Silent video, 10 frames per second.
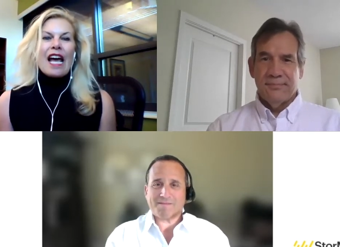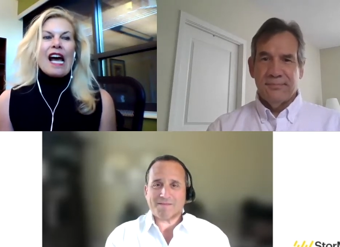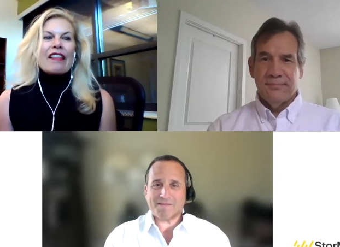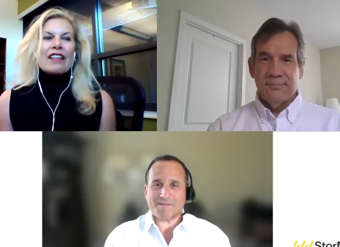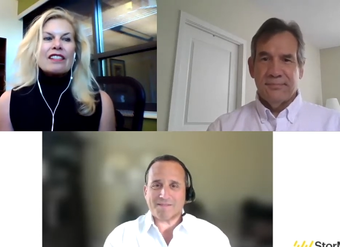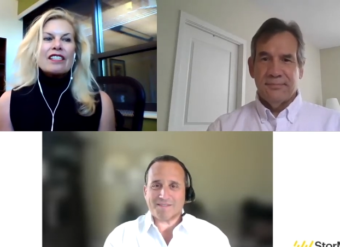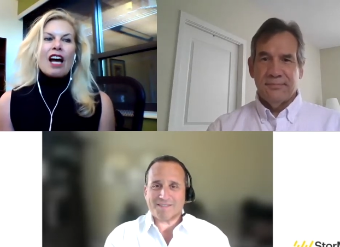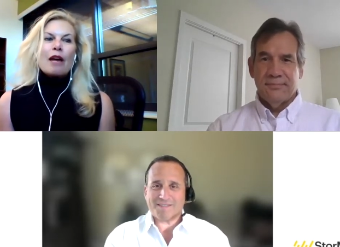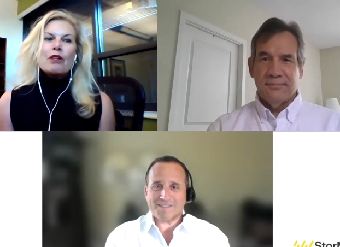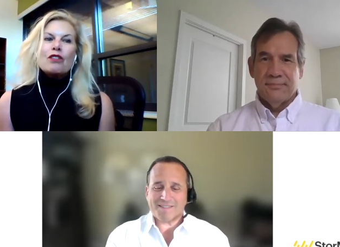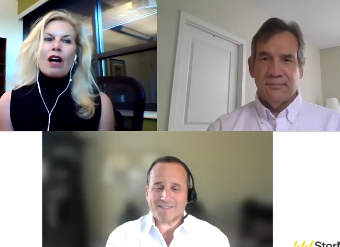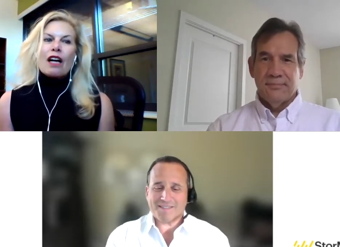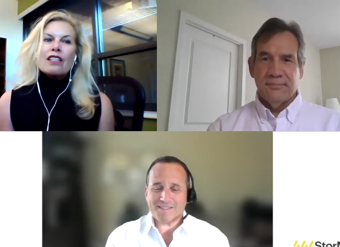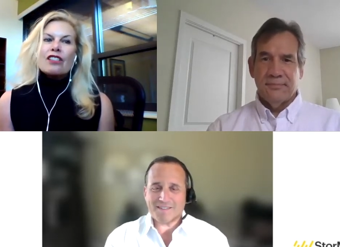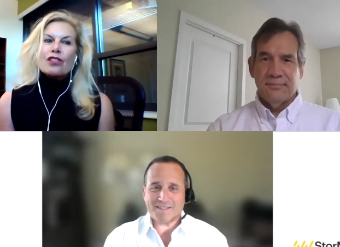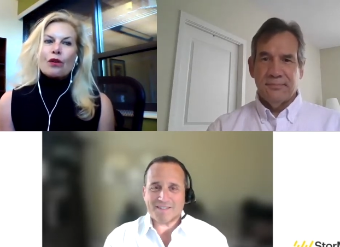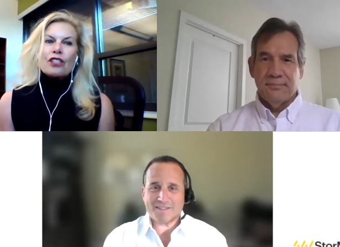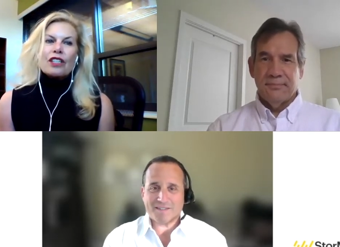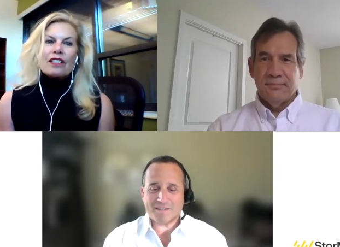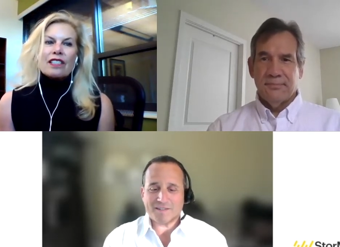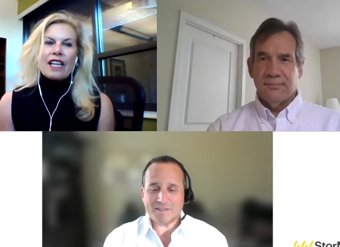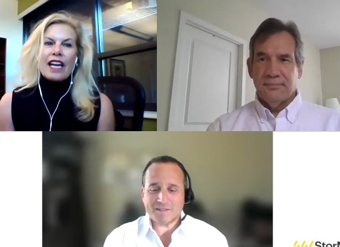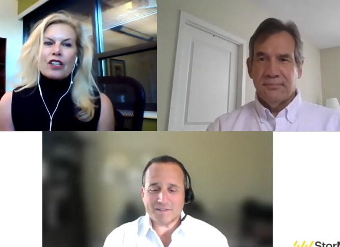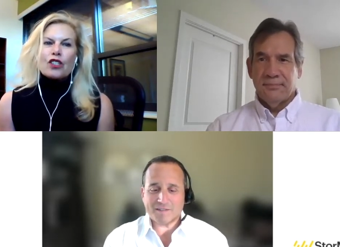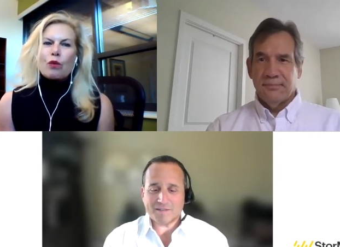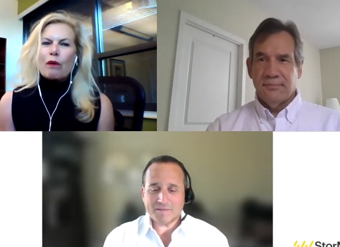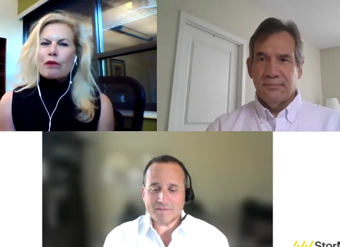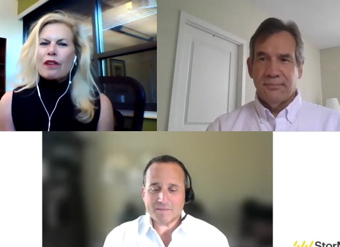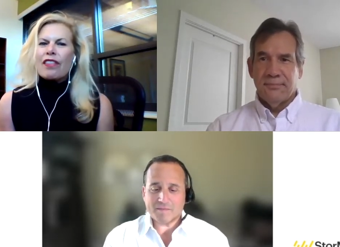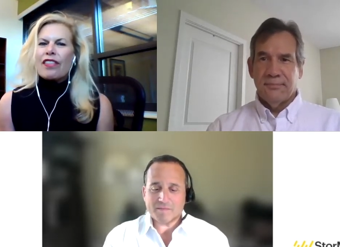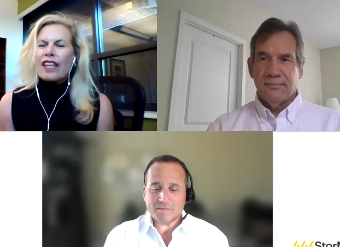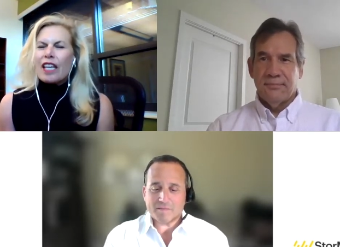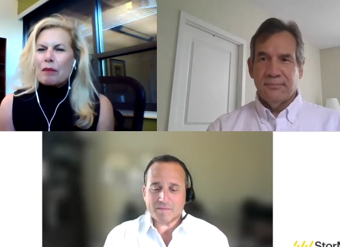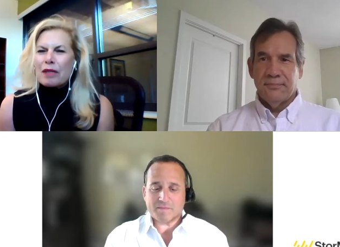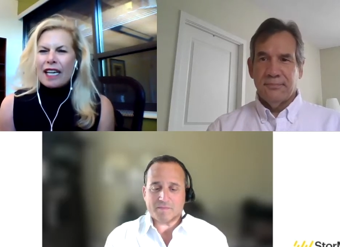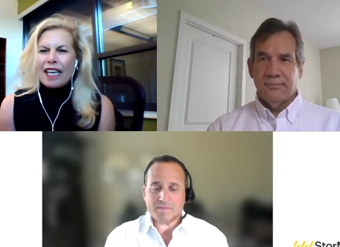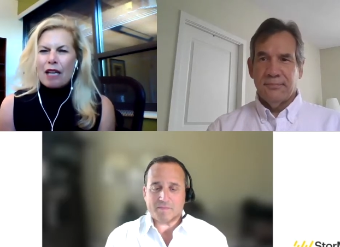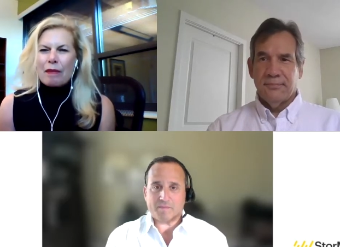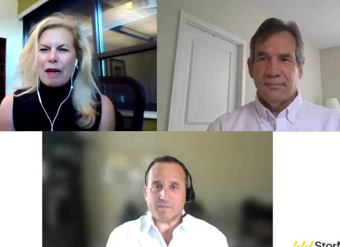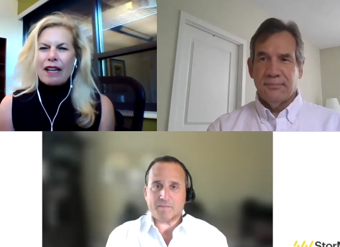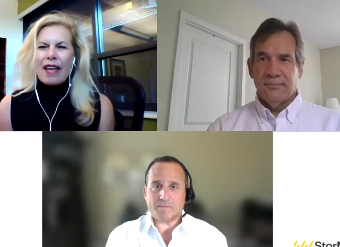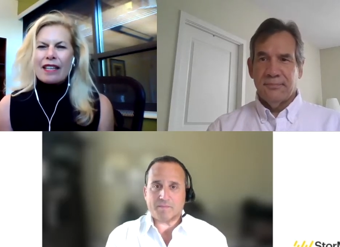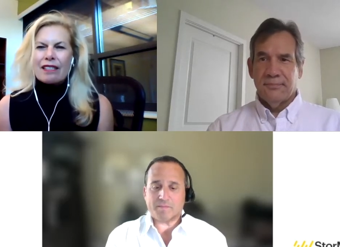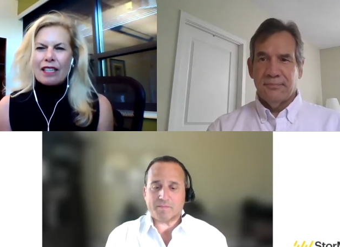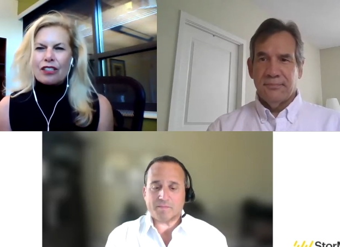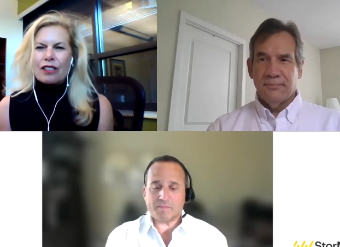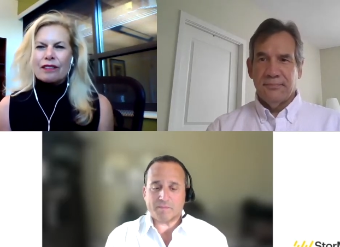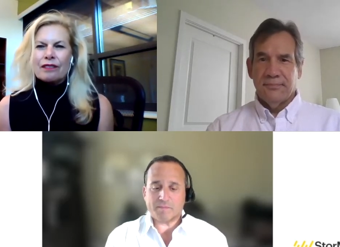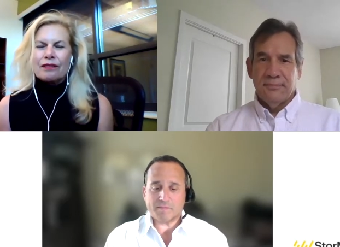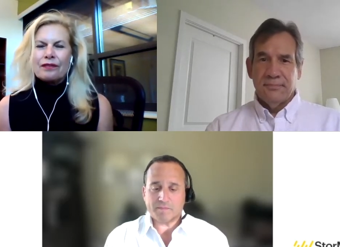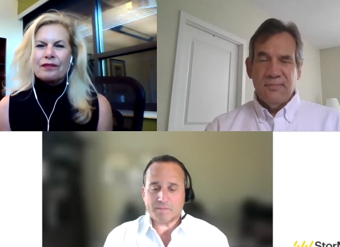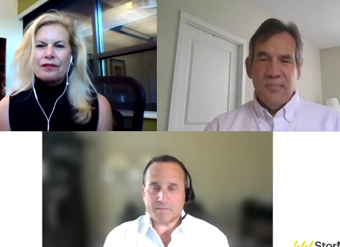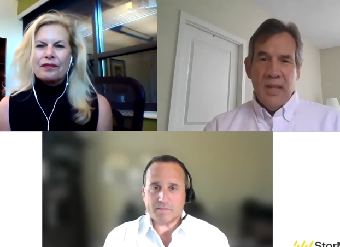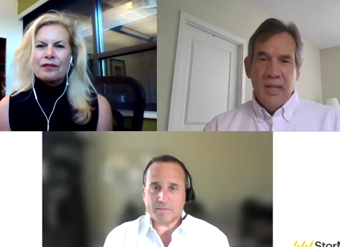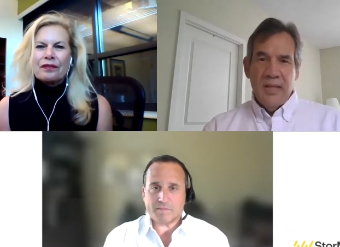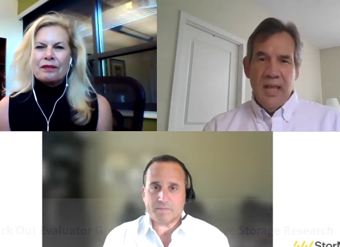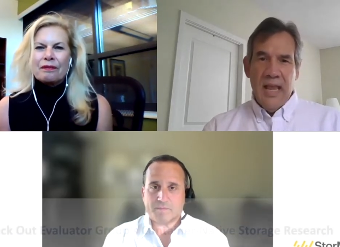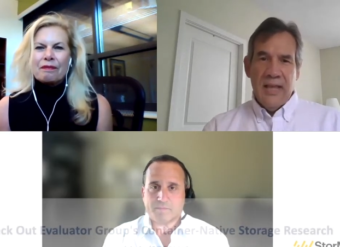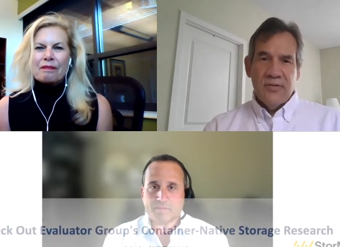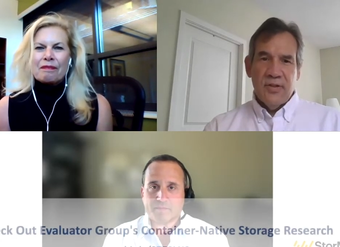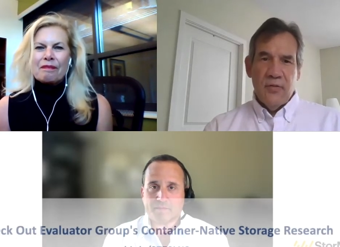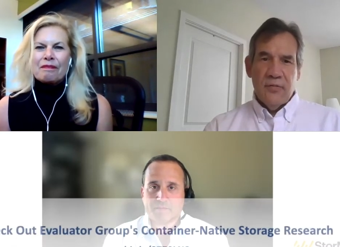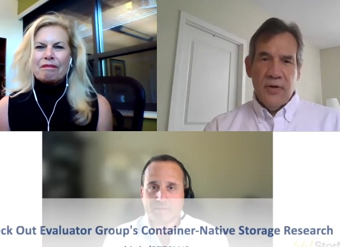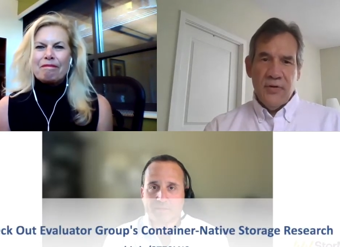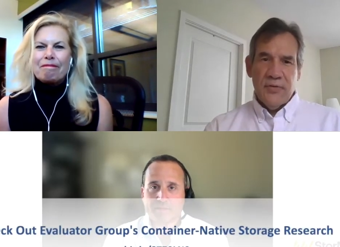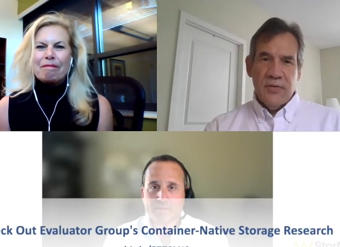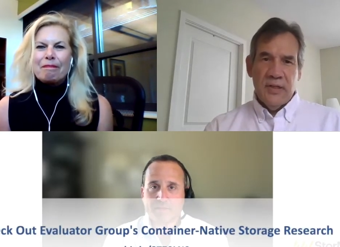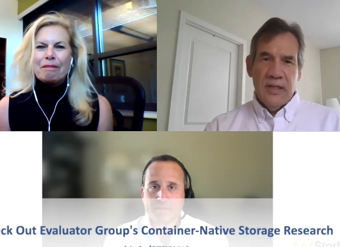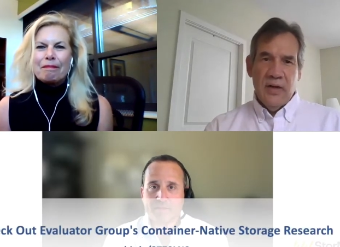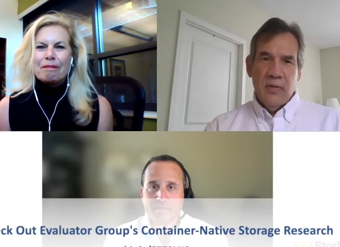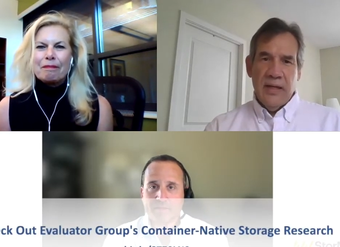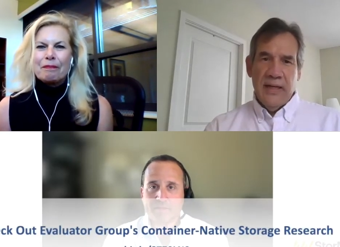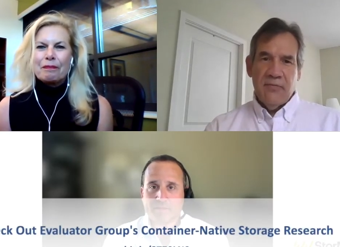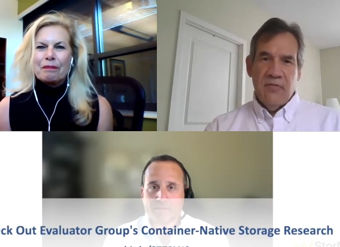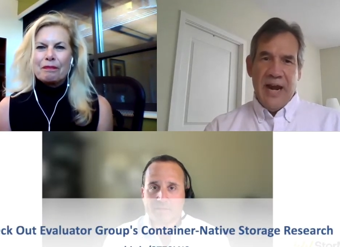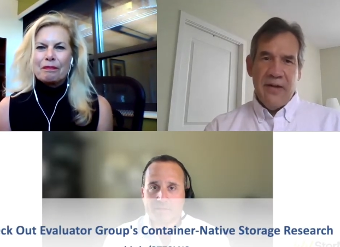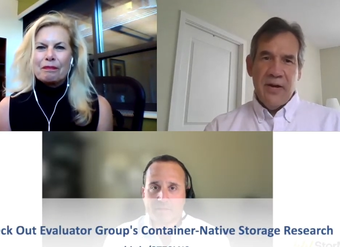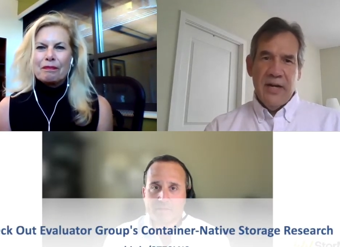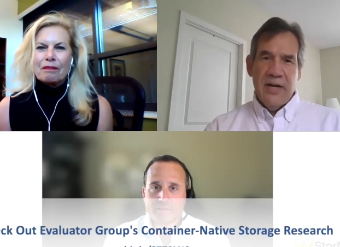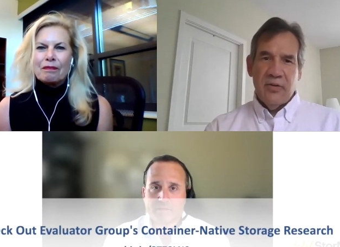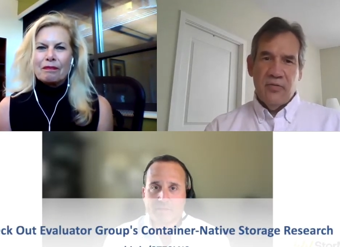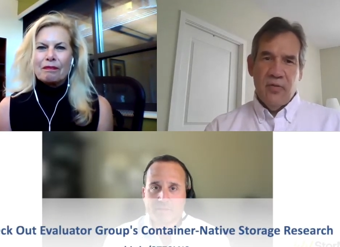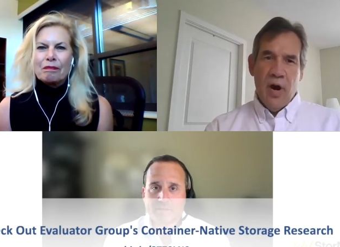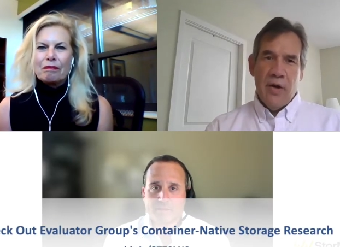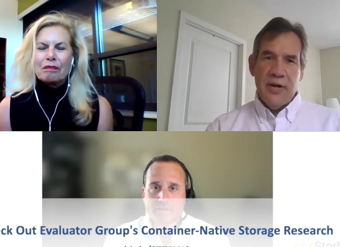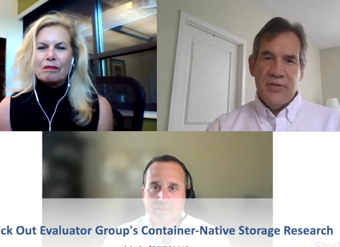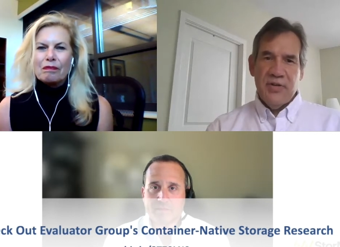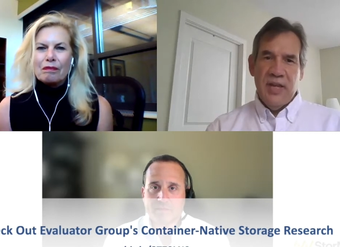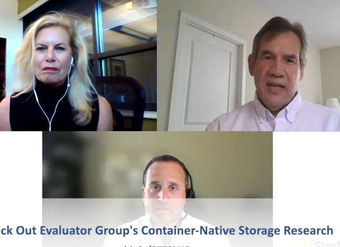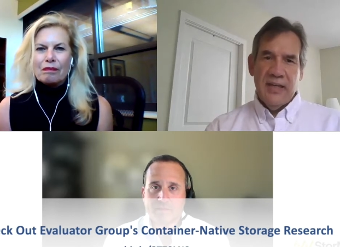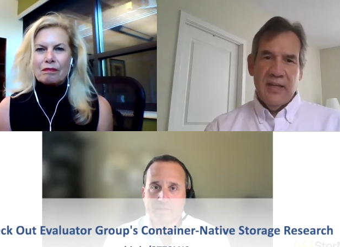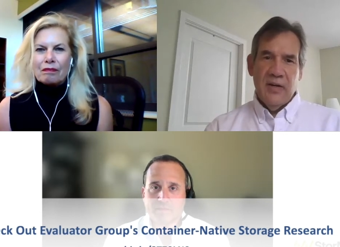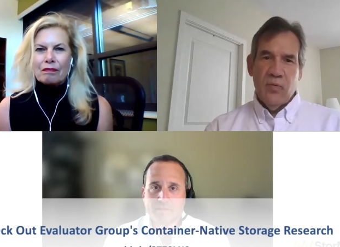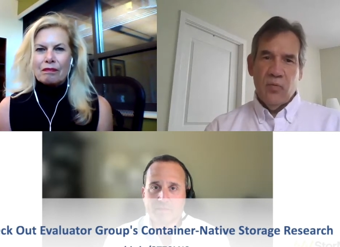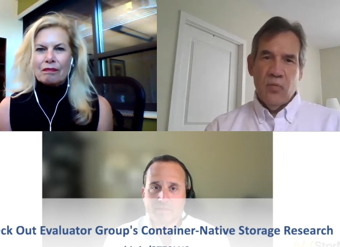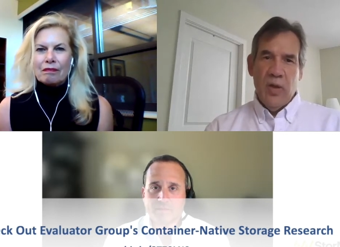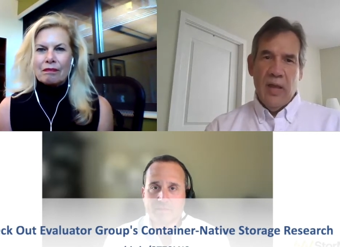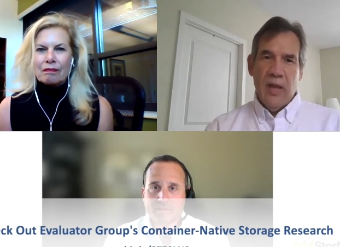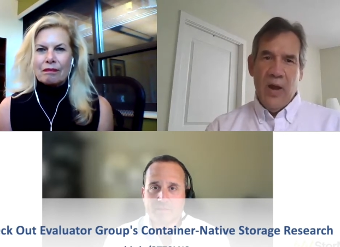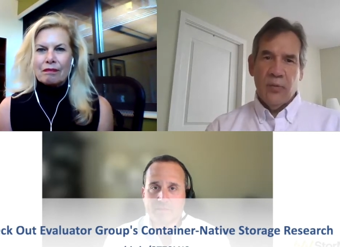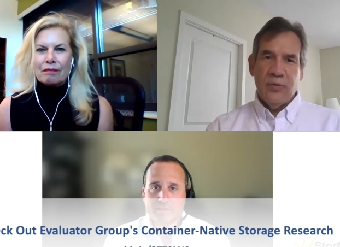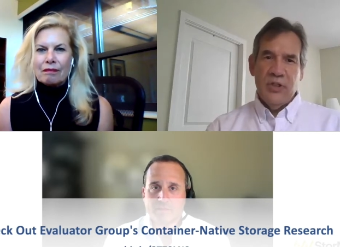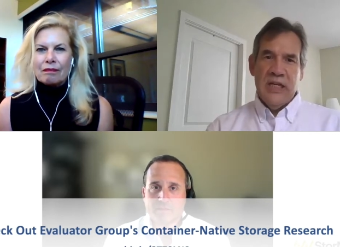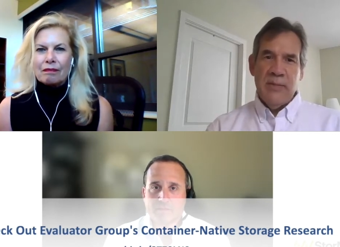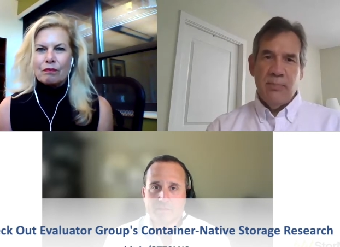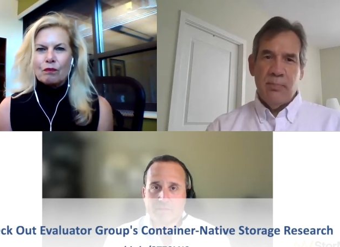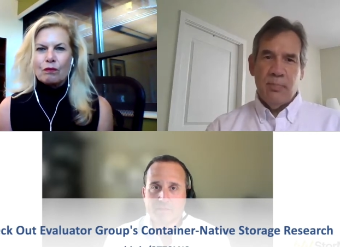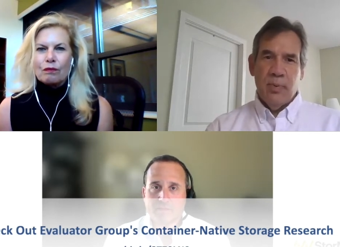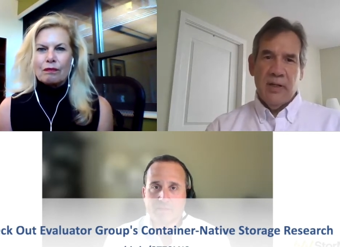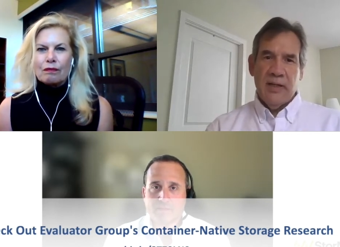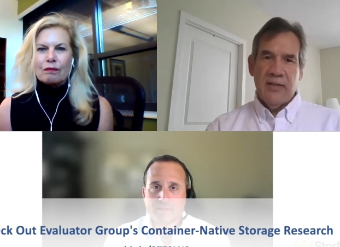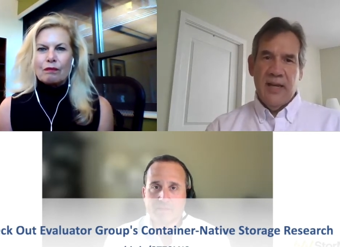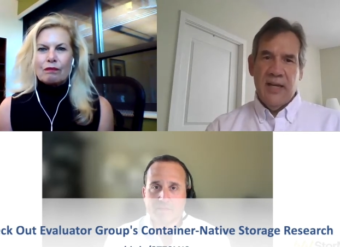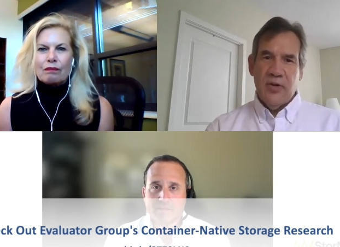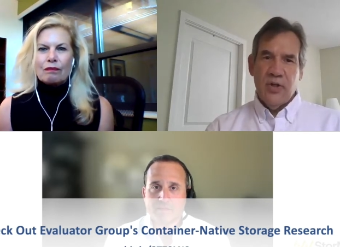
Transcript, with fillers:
Speaker 1: This time you talked storage and containers. What were the themes that came out of that session?
Speaker 2: Yeah, so first, you know, it varied as far as how deep uh, container